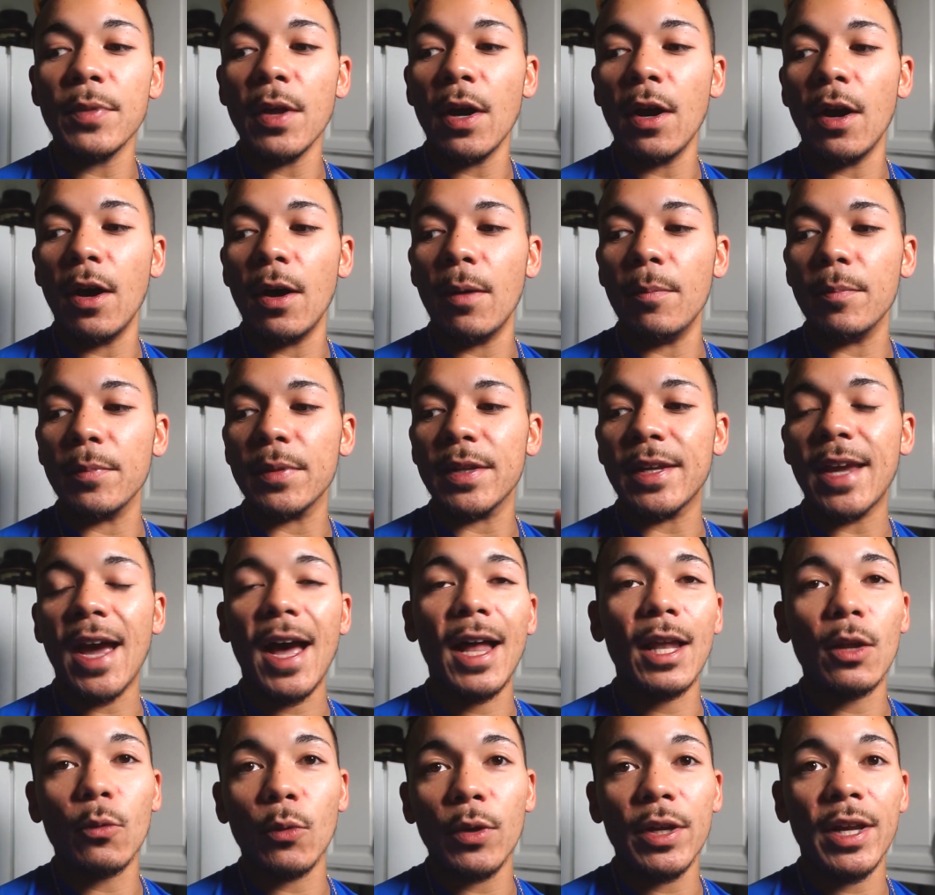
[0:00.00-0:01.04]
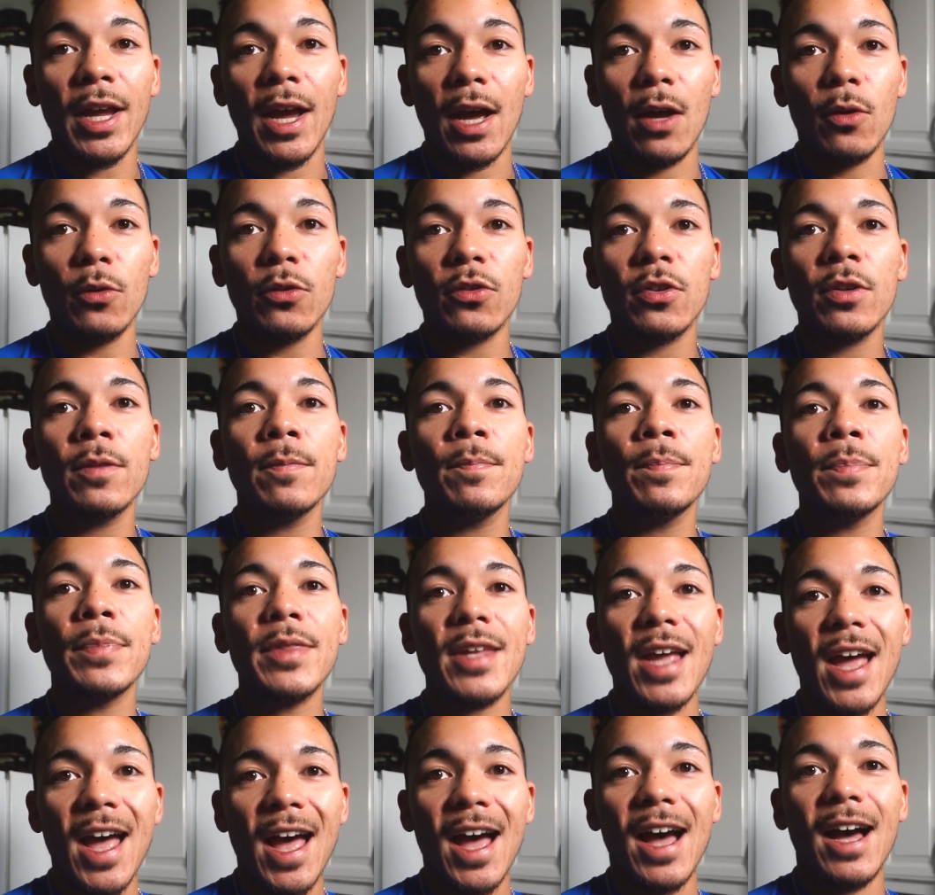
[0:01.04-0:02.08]
calorie count
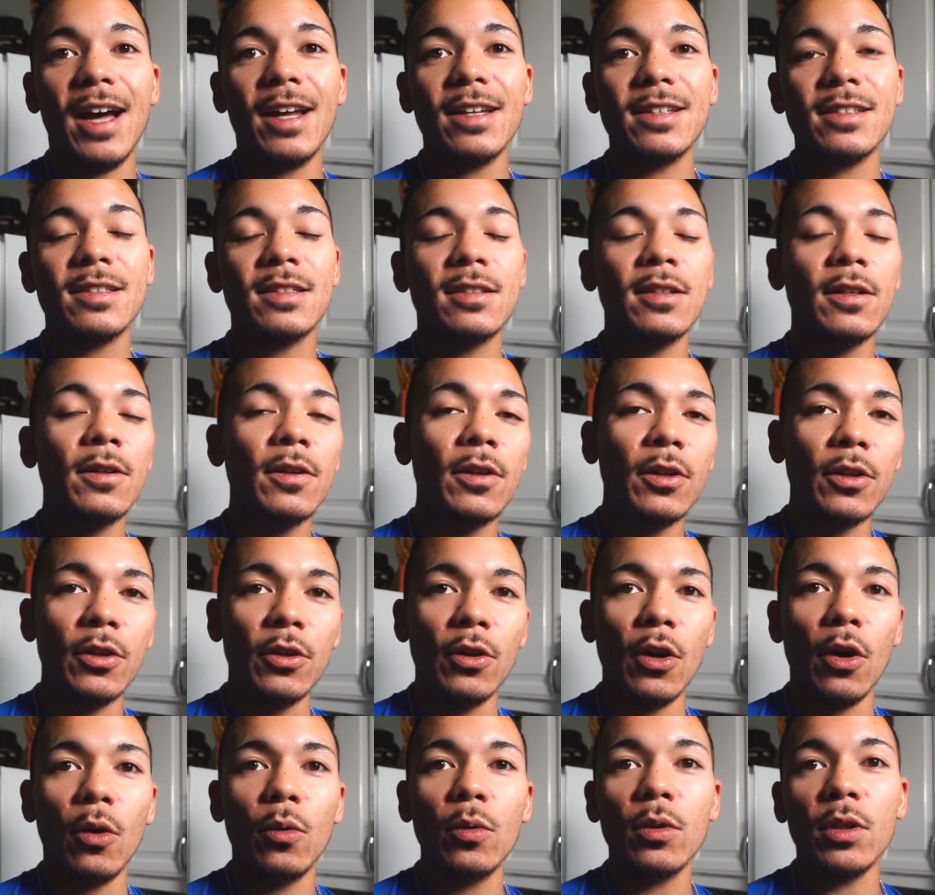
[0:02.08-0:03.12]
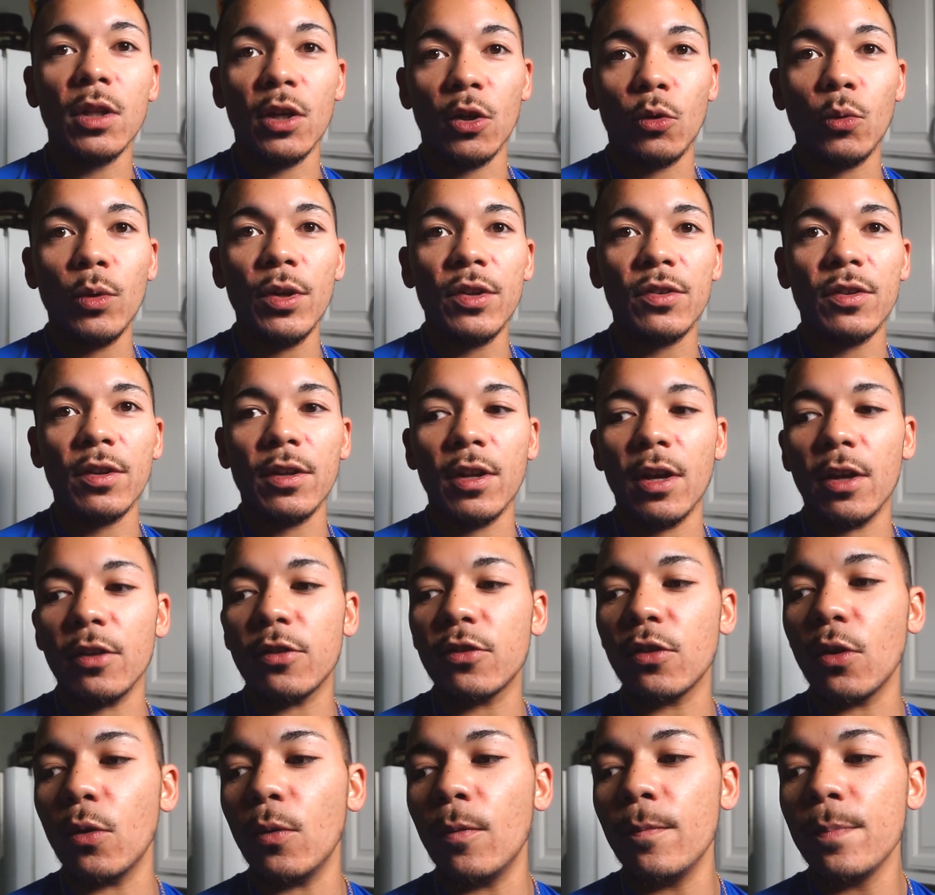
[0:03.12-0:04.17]
as, you know, linguiça does.
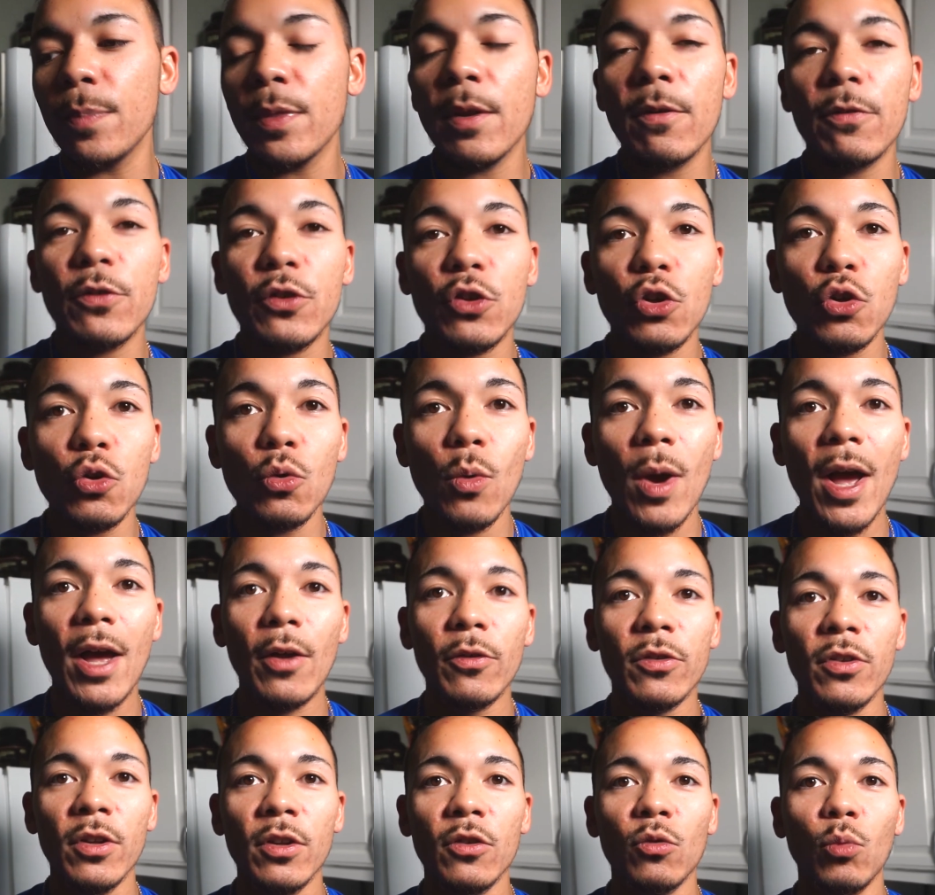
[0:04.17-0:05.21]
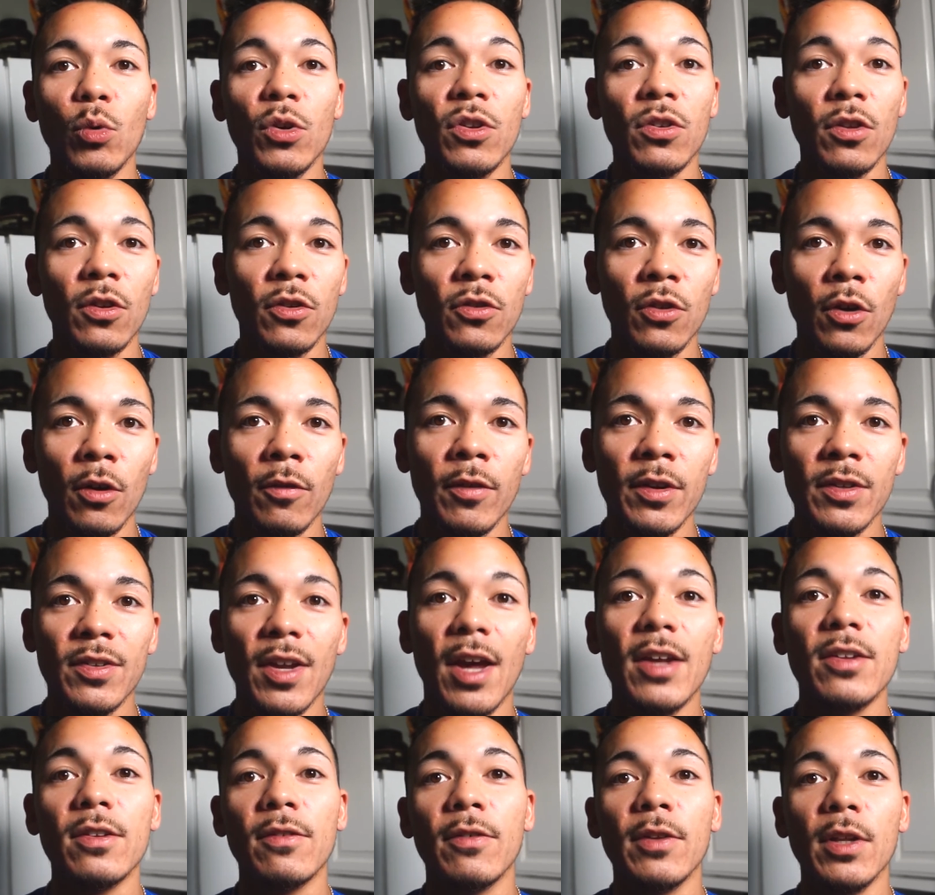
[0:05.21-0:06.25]
So 2 ounces, which is a serving
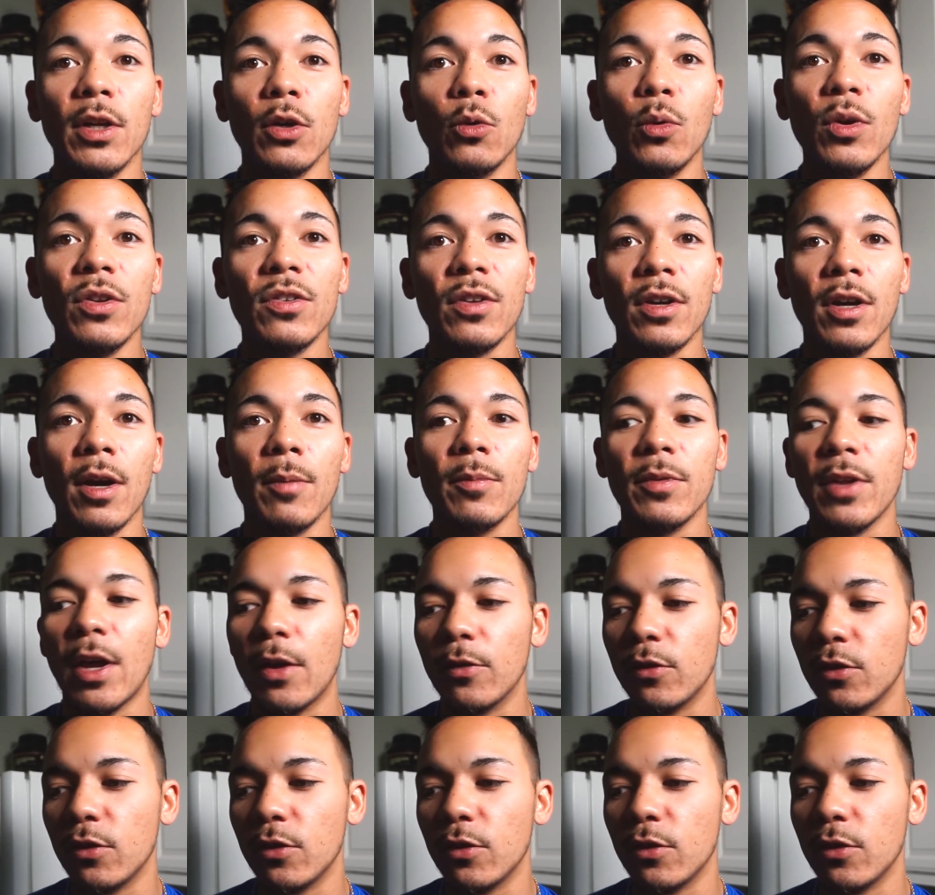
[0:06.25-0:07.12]
size of a linguiça, comes out